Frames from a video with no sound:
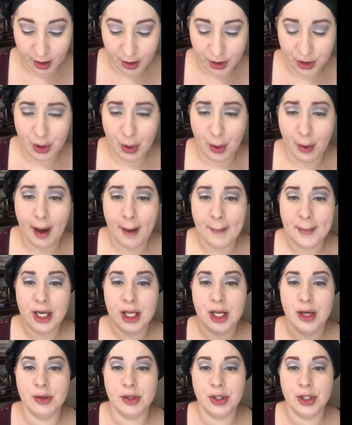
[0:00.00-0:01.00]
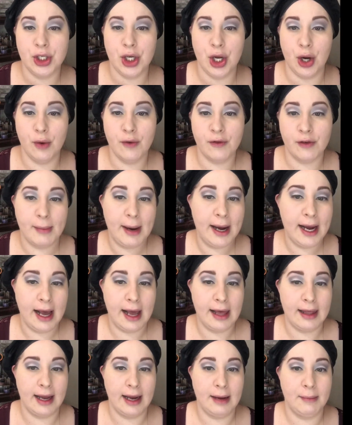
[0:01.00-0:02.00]
So I'm going to use Snow for my
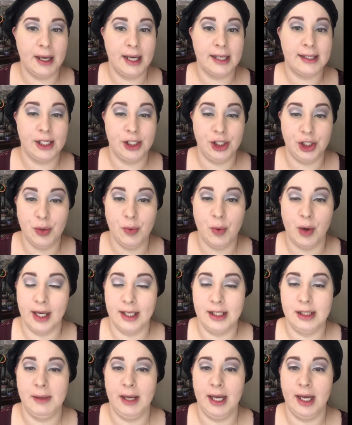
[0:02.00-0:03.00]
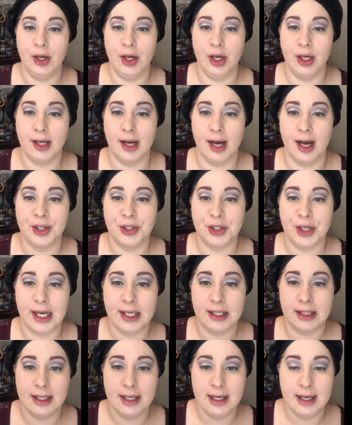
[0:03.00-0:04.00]
highlight because I do want it to be a good
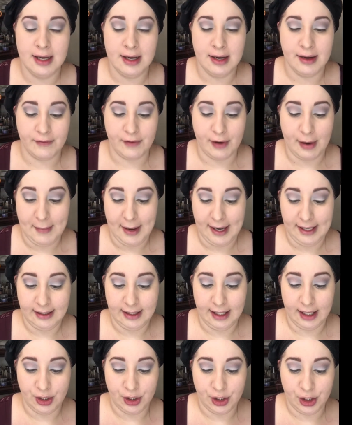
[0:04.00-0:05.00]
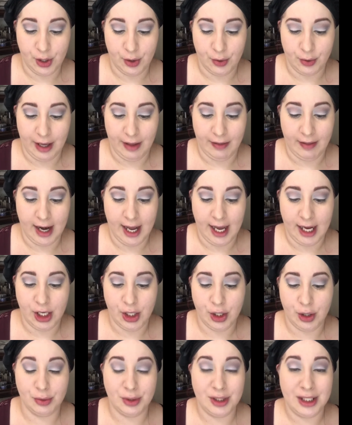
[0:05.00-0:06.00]
contrast from my skin tone. And then I
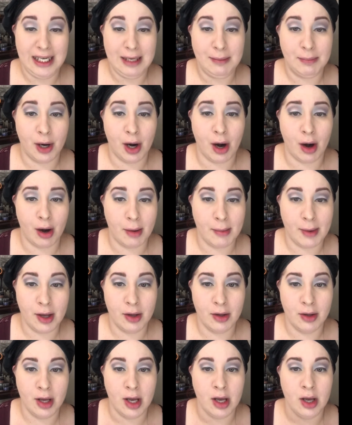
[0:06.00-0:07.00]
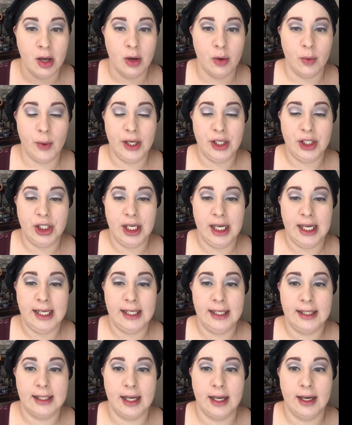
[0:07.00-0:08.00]
use Deep Carmel, which
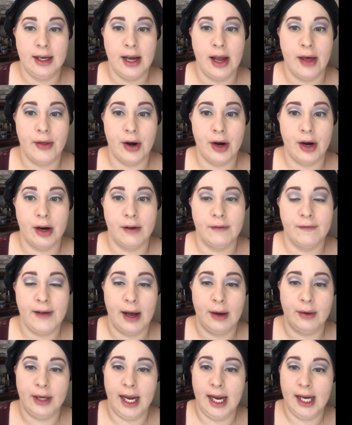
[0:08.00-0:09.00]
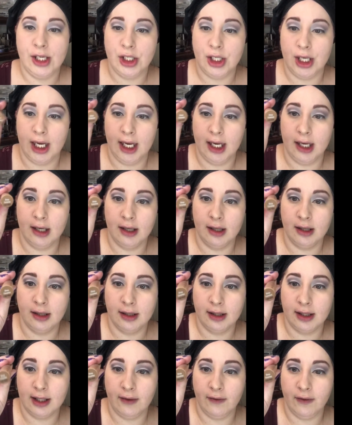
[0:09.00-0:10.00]
is another foundation.
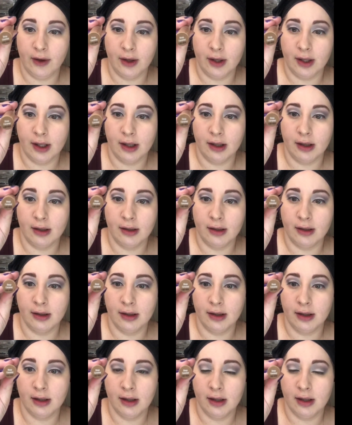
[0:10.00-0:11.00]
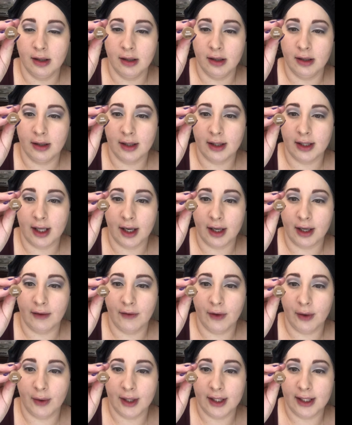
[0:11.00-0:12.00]
Let's see if you can, it's not going to
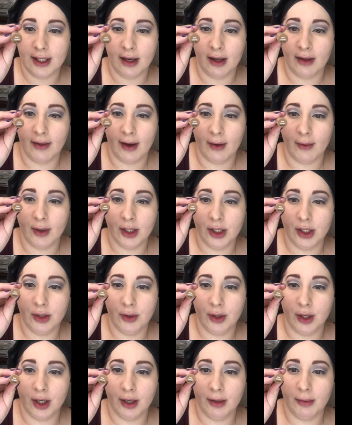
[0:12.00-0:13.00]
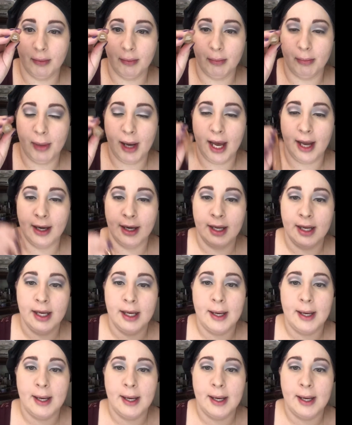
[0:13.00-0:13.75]
focus in on that one too good. But